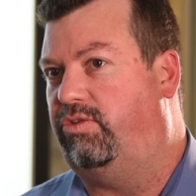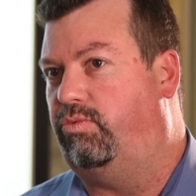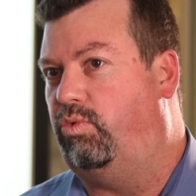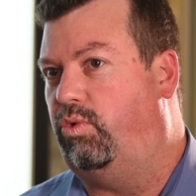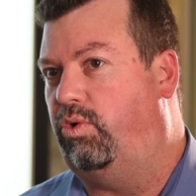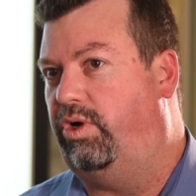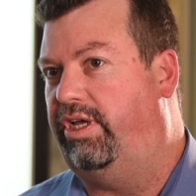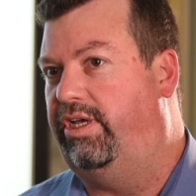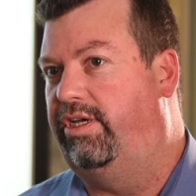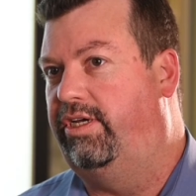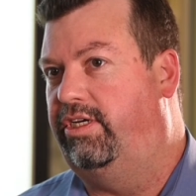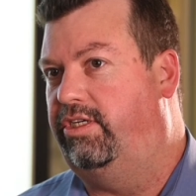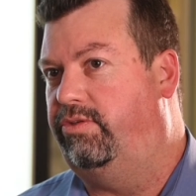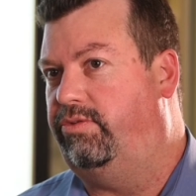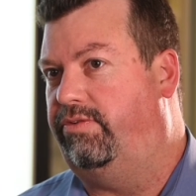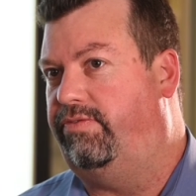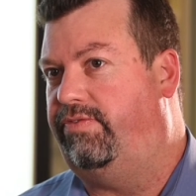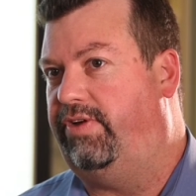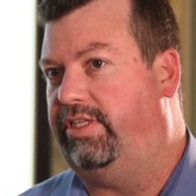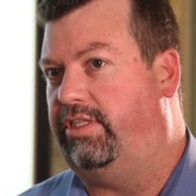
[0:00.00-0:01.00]
of water to
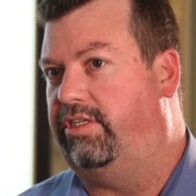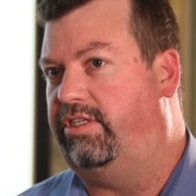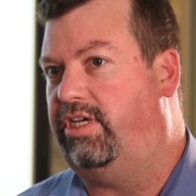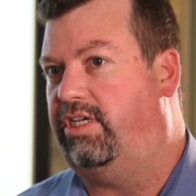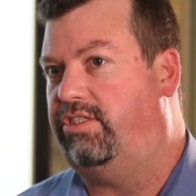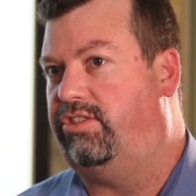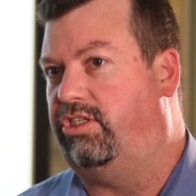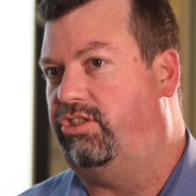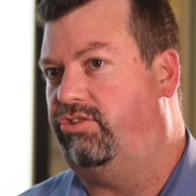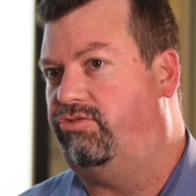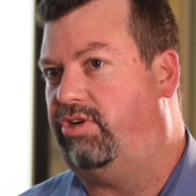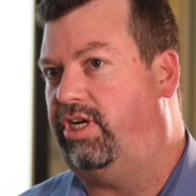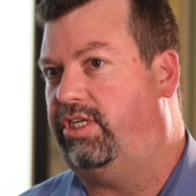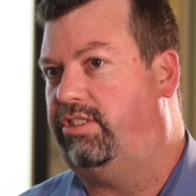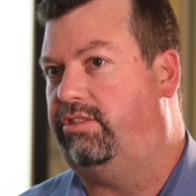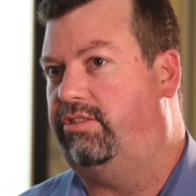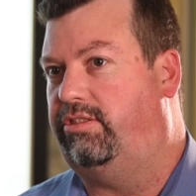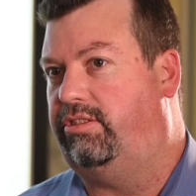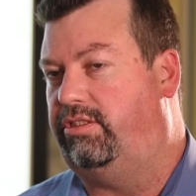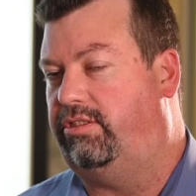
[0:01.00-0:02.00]
affect the dust
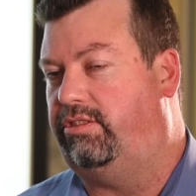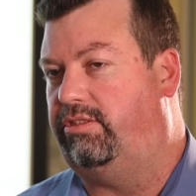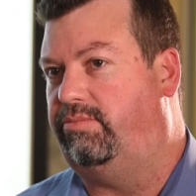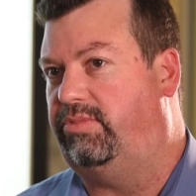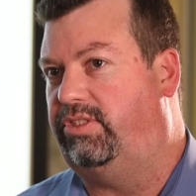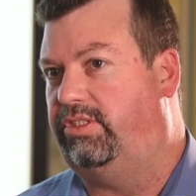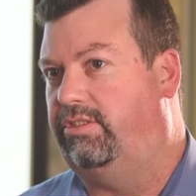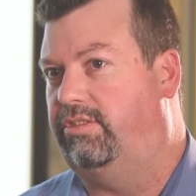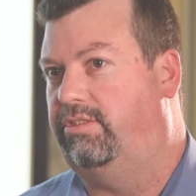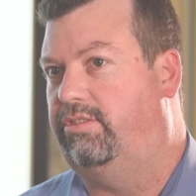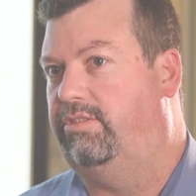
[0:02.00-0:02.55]
extraction systems.